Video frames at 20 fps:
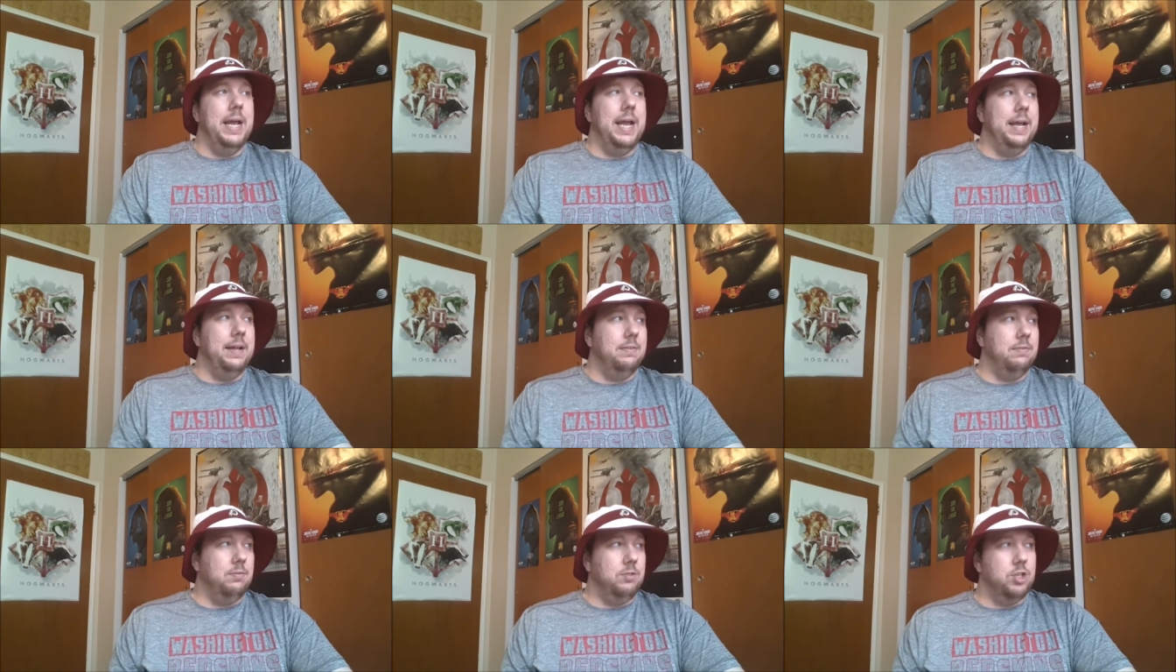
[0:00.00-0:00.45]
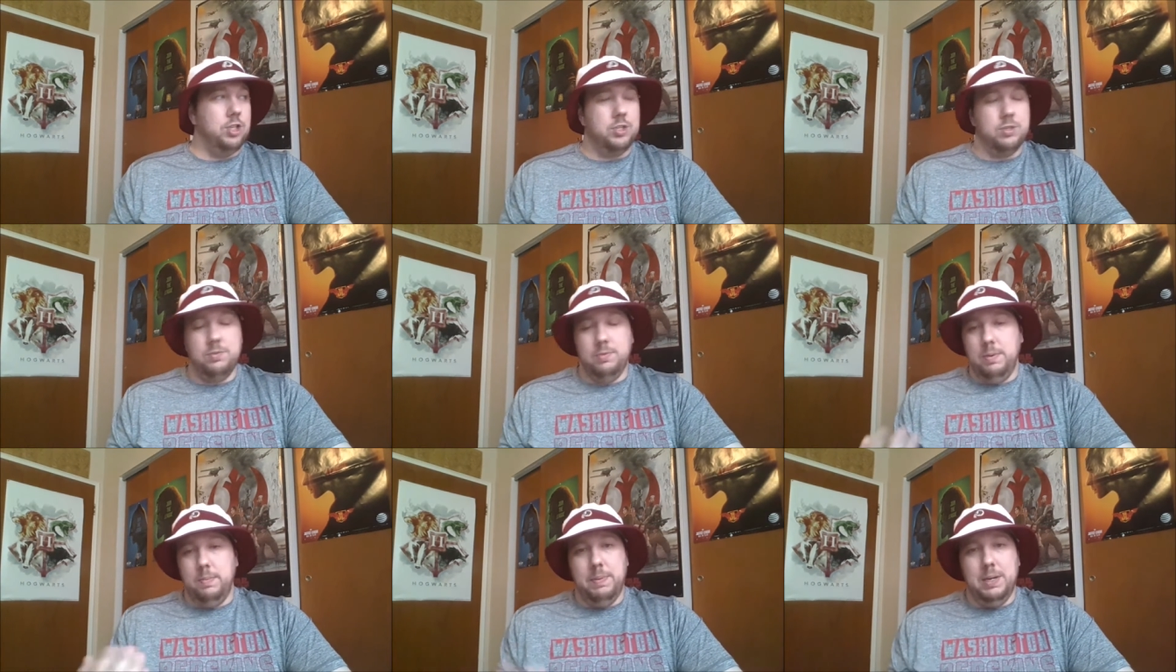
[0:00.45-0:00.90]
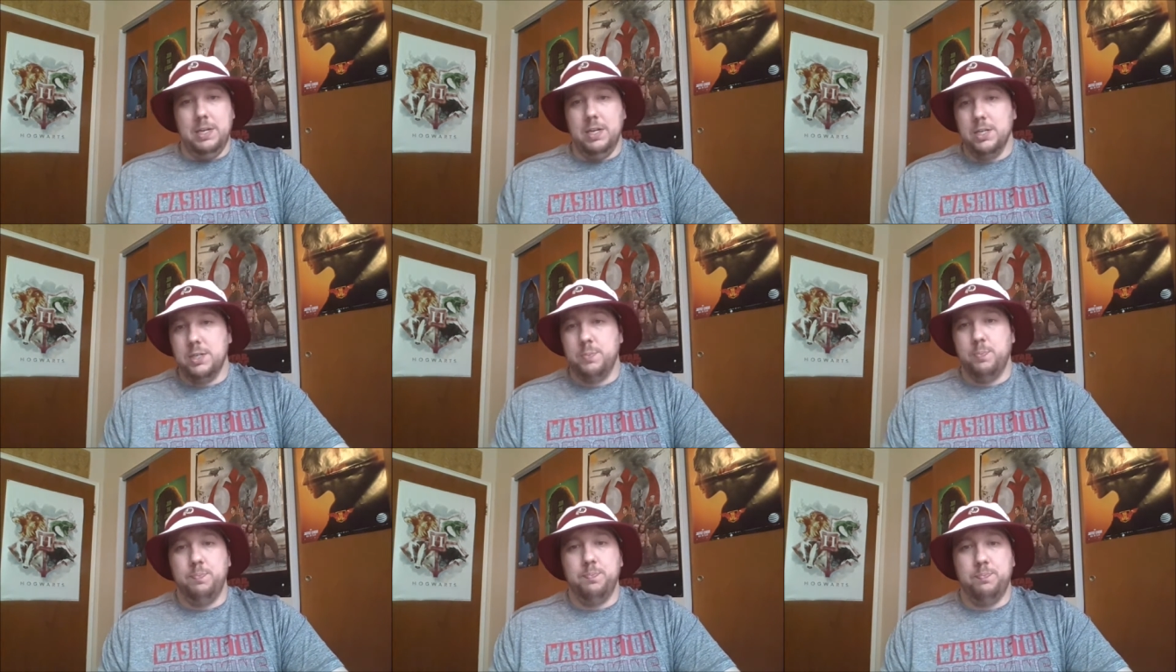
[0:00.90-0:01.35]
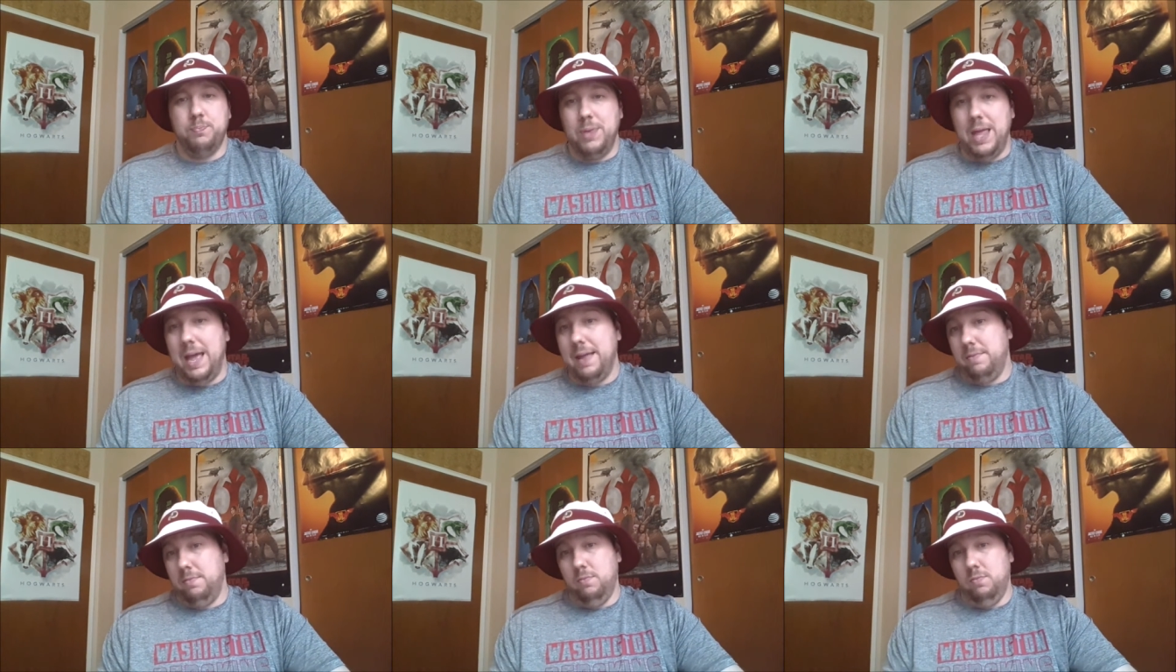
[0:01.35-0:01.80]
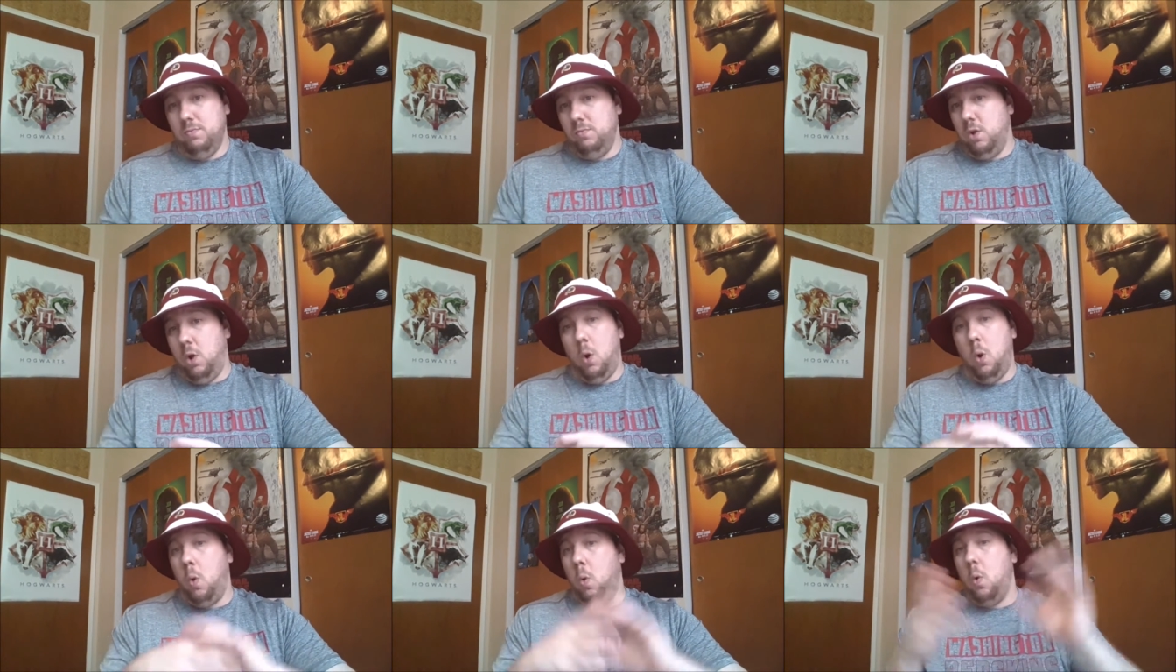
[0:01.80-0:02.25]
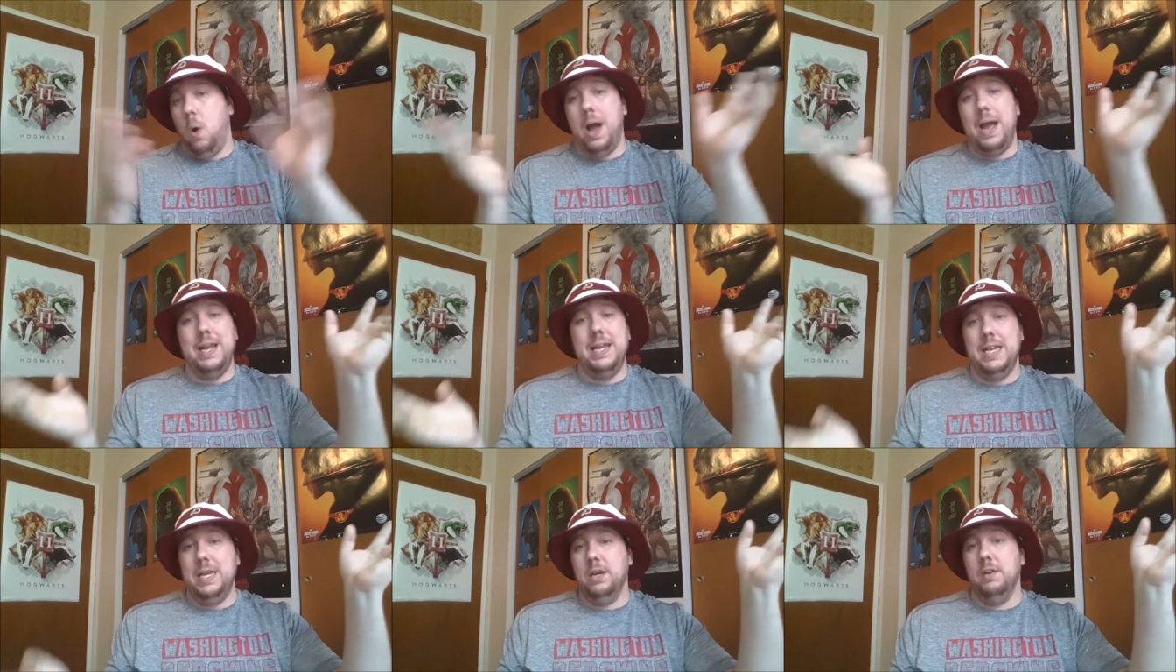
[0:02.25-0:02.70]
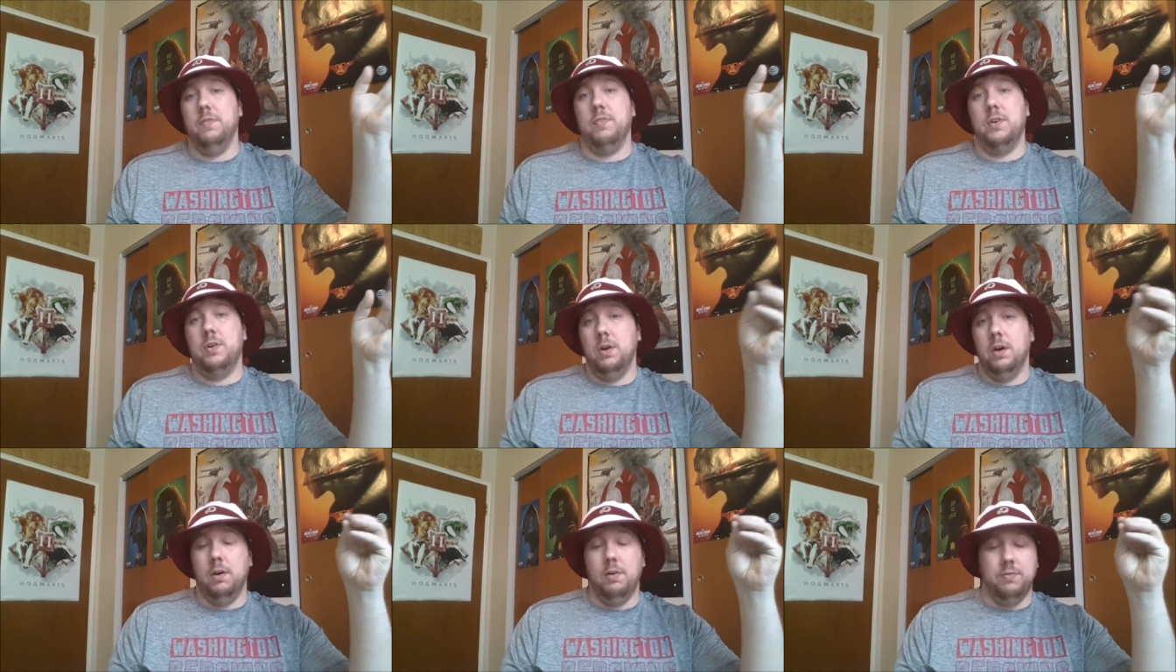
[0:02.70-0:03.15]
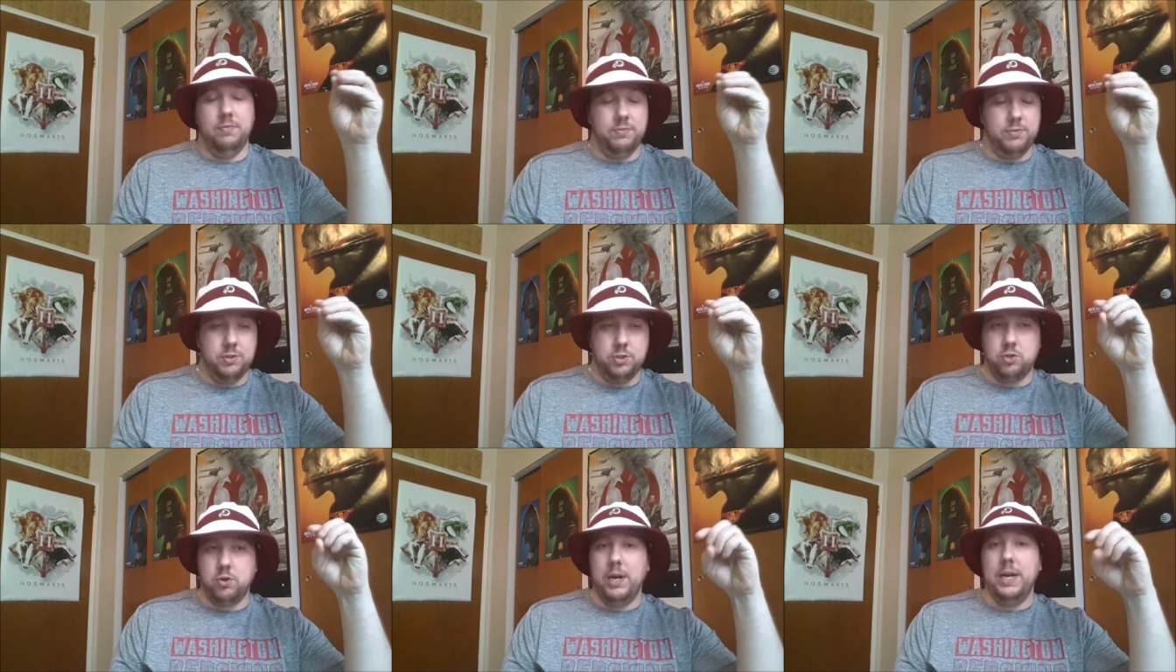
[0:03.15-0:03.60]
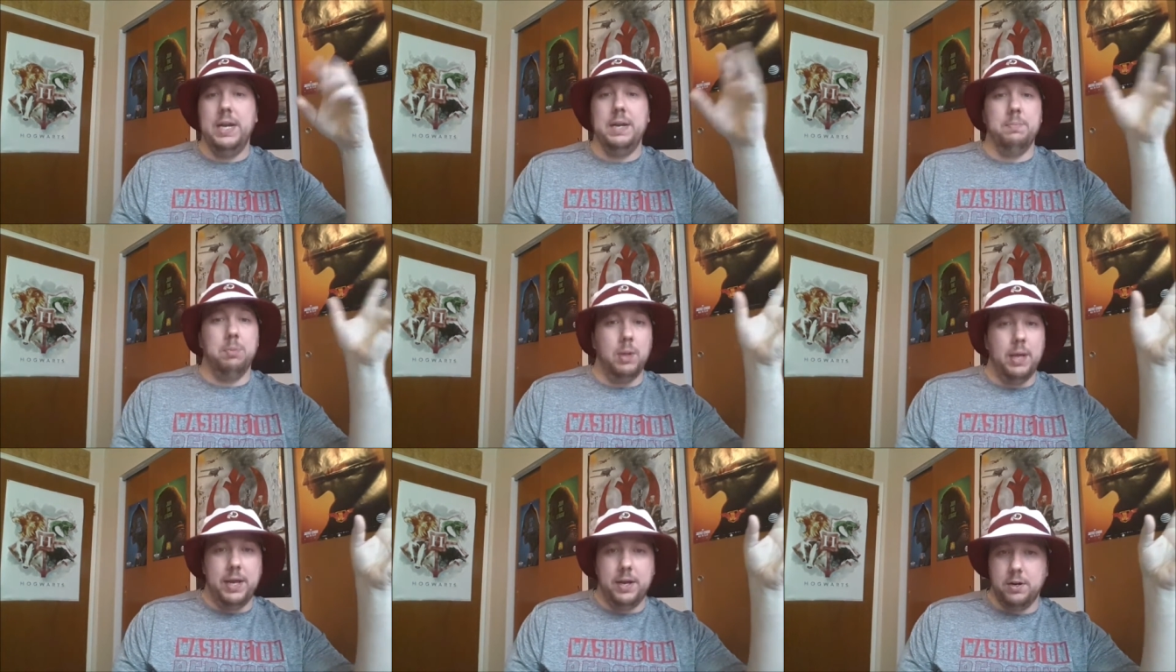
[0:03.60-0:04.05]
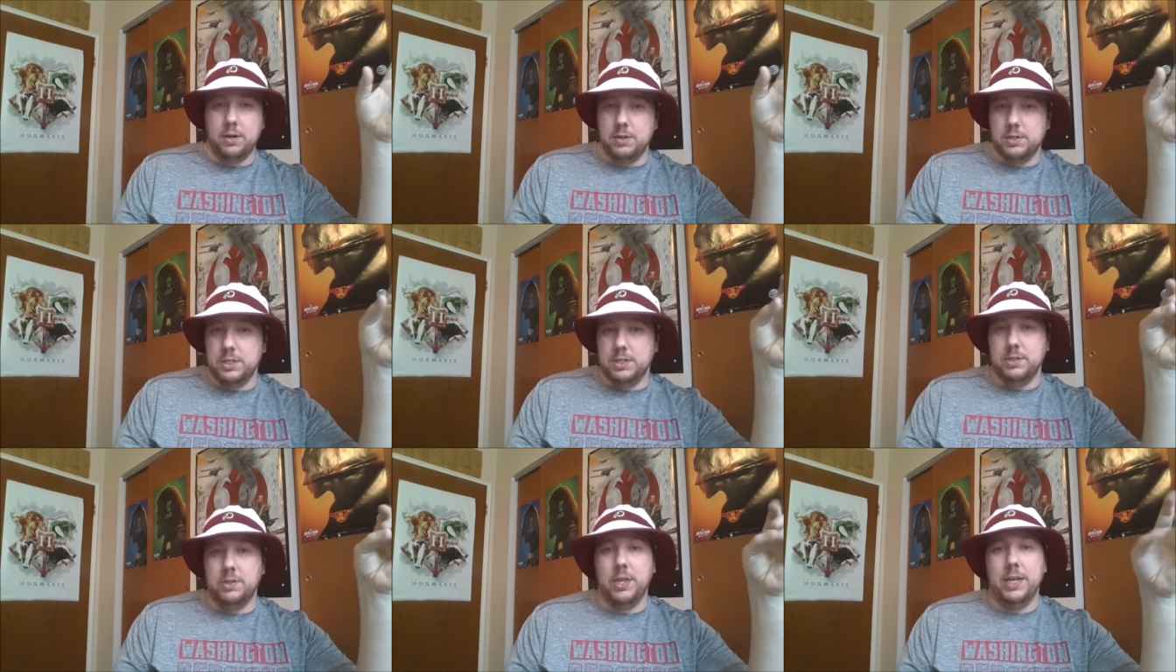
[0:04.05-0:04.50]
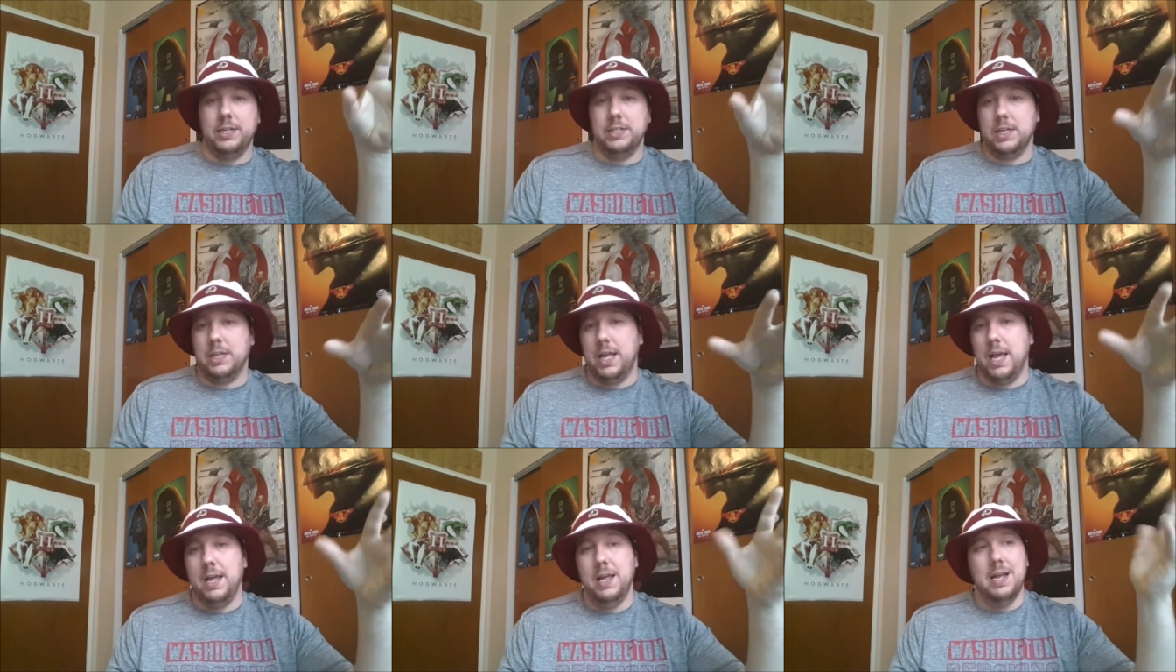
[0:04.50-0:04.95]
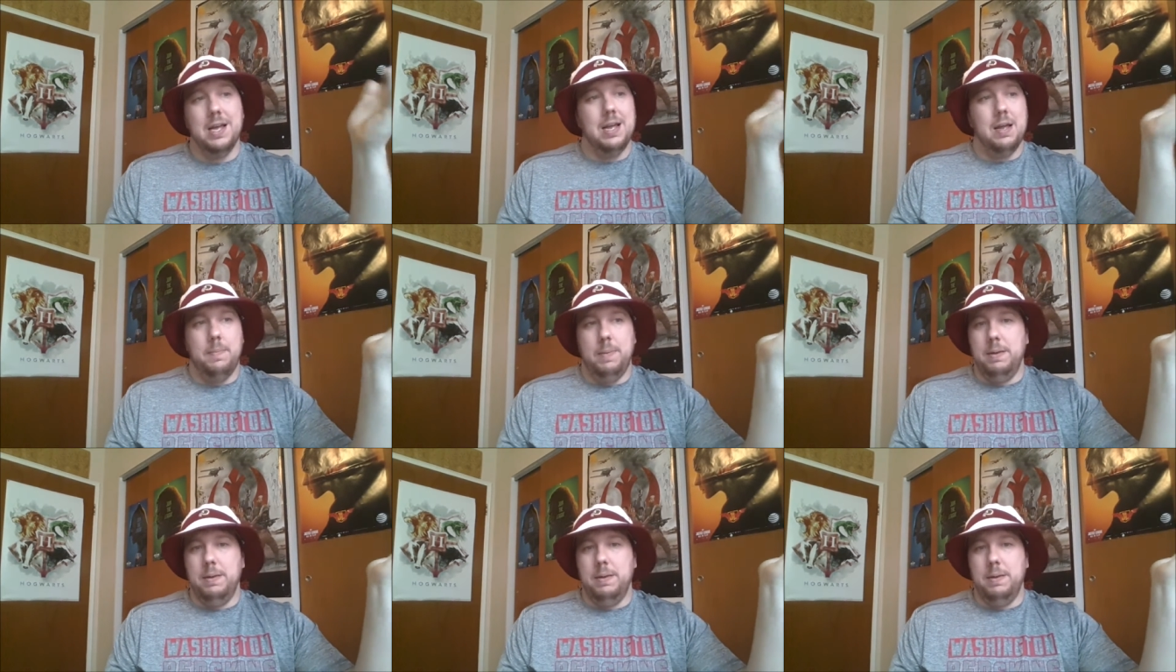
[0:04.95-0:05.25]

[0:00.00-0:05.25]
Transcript: It just, that whole idea of trading players and things like that.